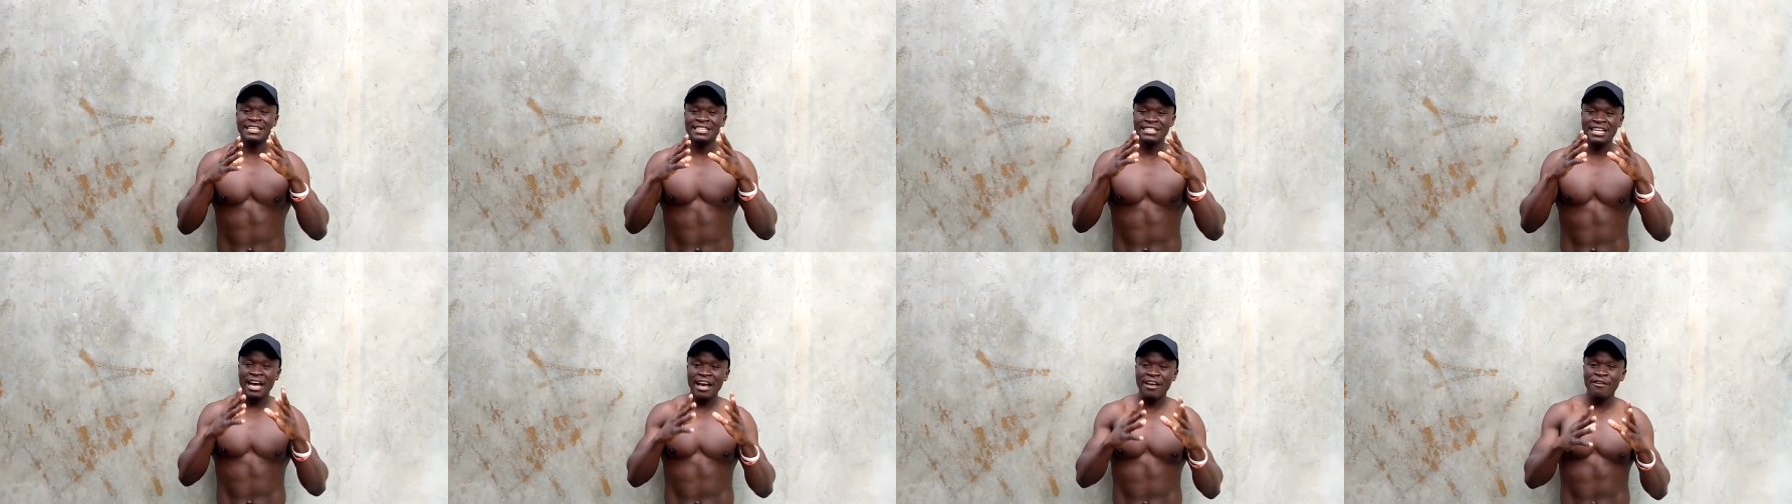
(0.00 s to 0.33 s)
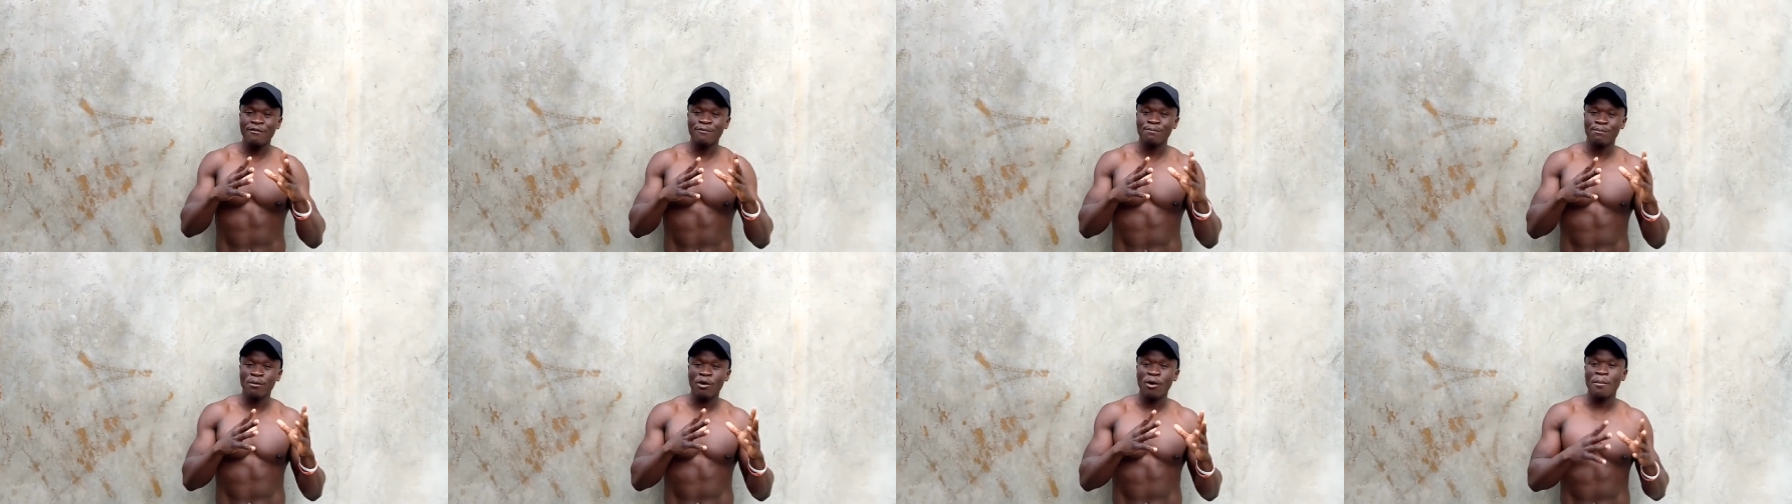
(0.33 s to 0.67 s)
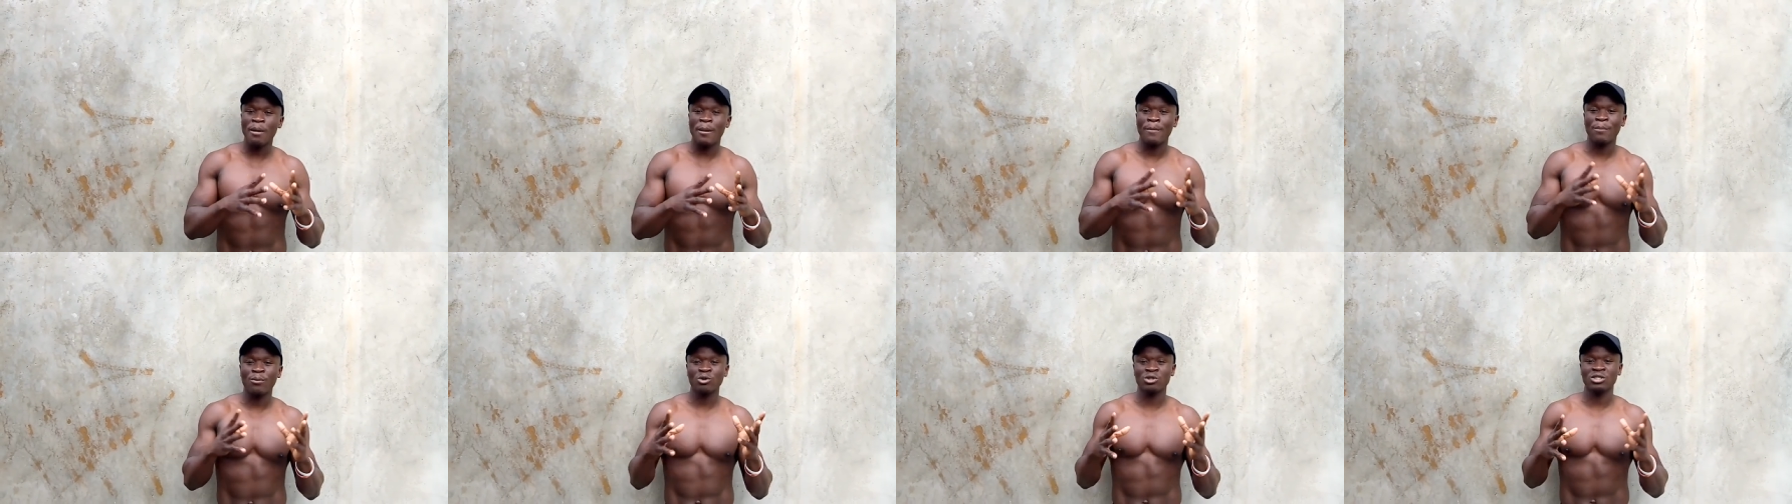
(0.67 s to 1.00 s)
dive bomber
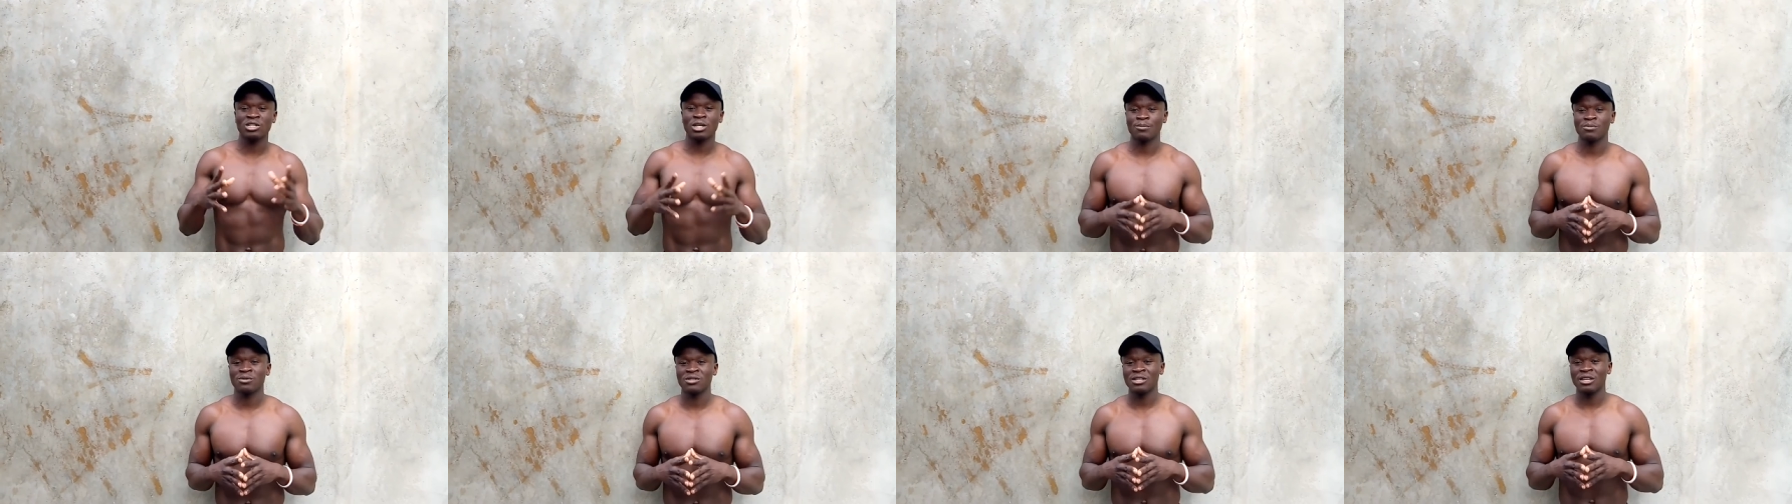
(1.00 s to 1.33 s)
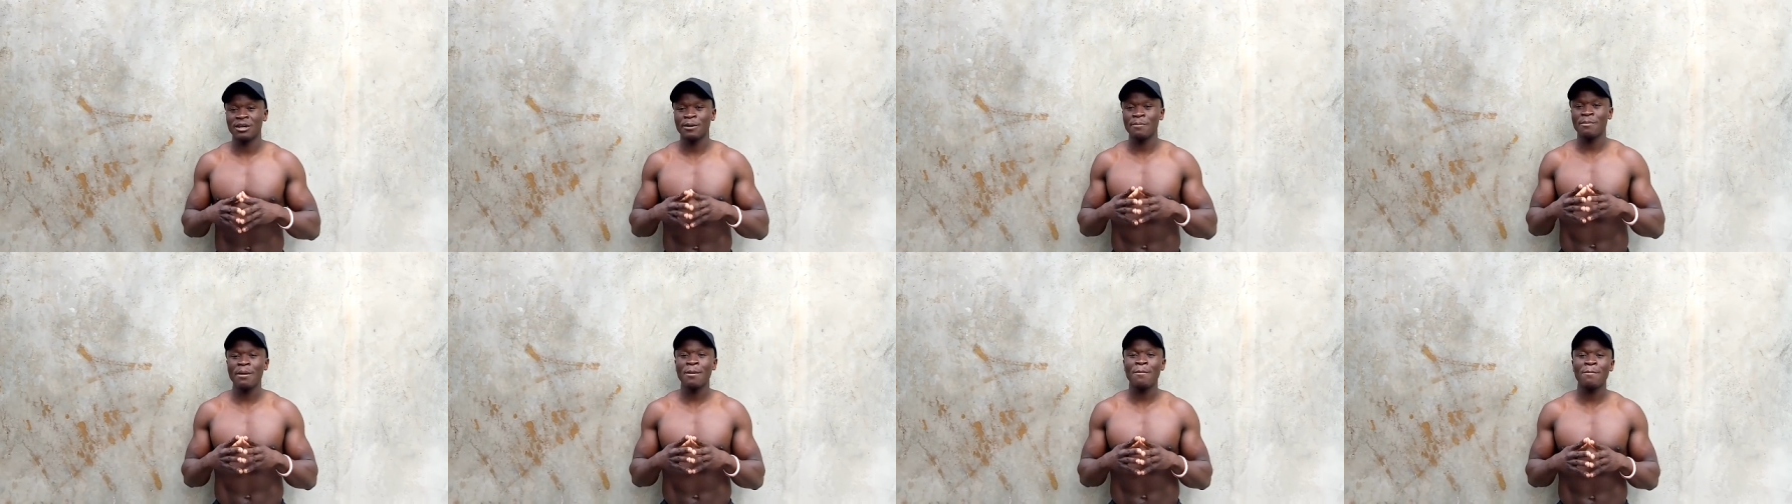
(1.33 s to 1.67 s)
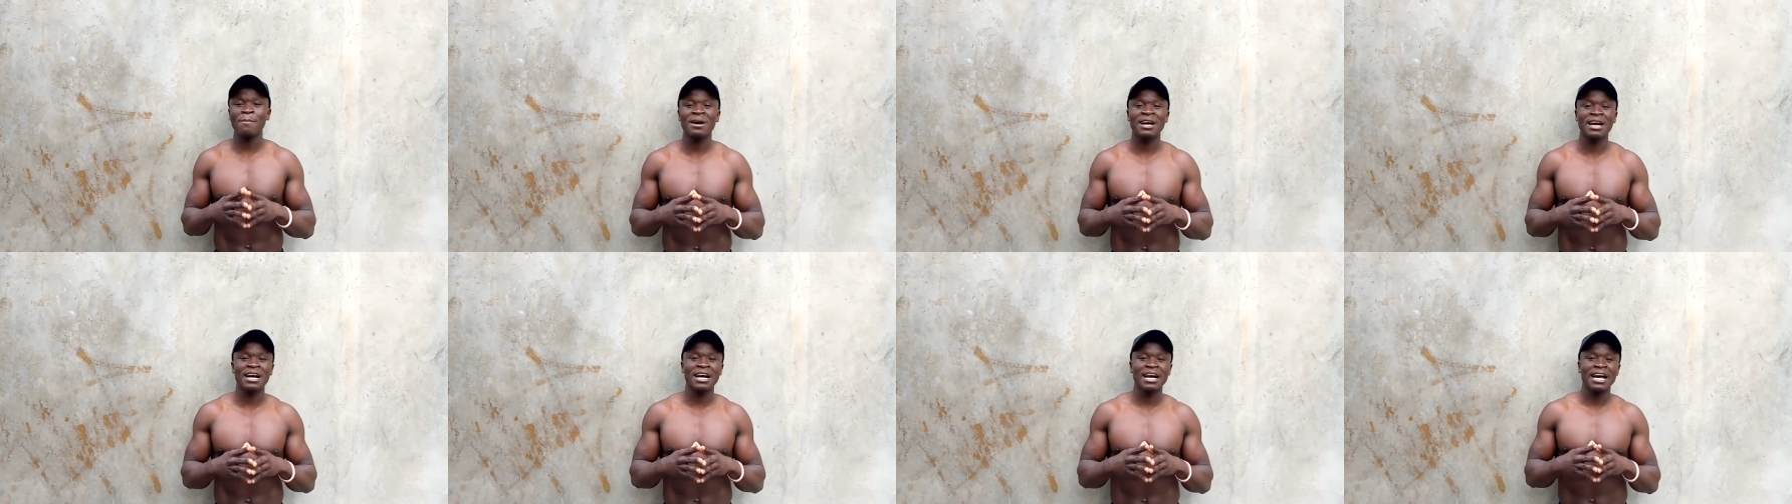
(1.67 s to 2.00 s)
push-ups. Remember,